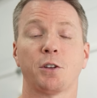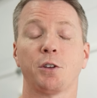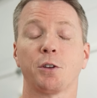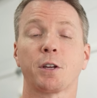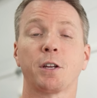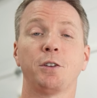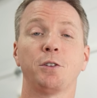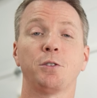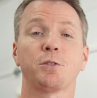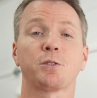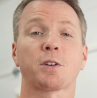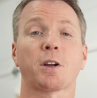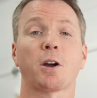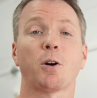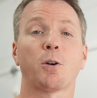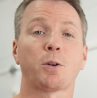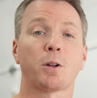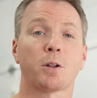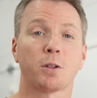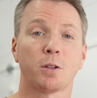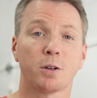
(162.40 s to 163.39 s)
you can use
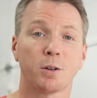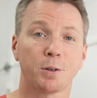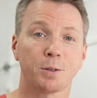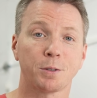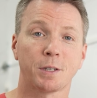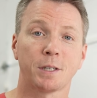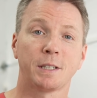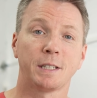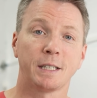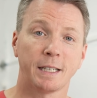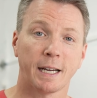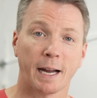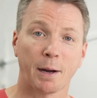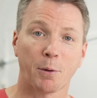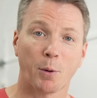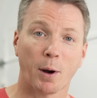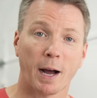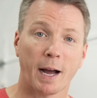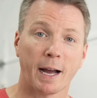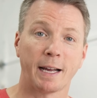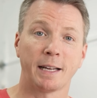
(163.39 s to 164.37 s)
code
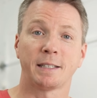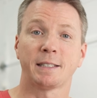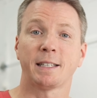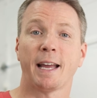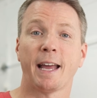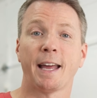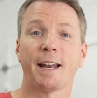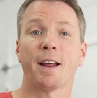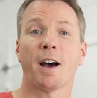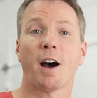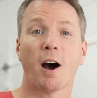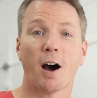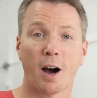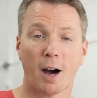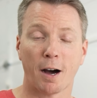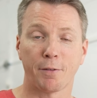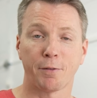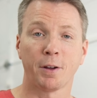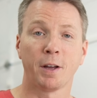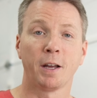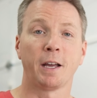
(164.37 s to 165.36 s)

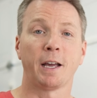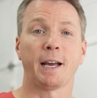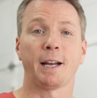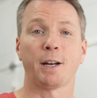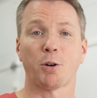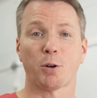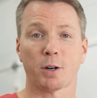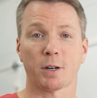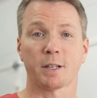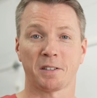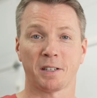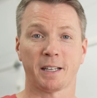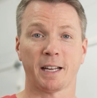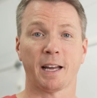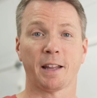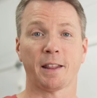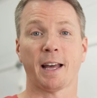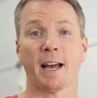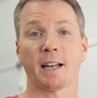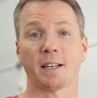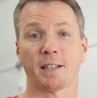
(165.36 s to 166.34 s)
LRN2DIY10OFF in order to
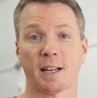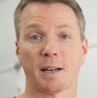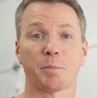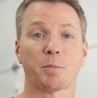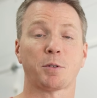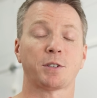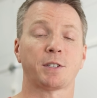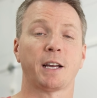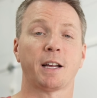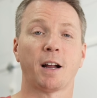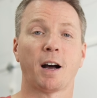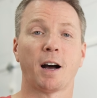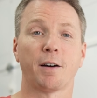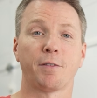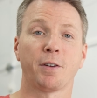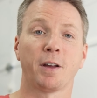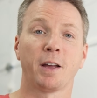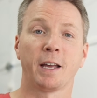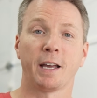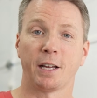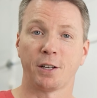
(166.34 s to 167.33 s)
get that 10% off
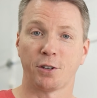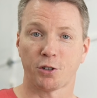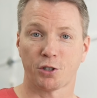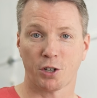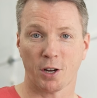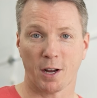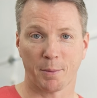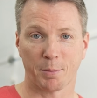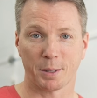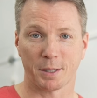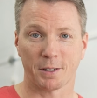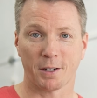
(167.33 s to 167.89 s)
in your shopping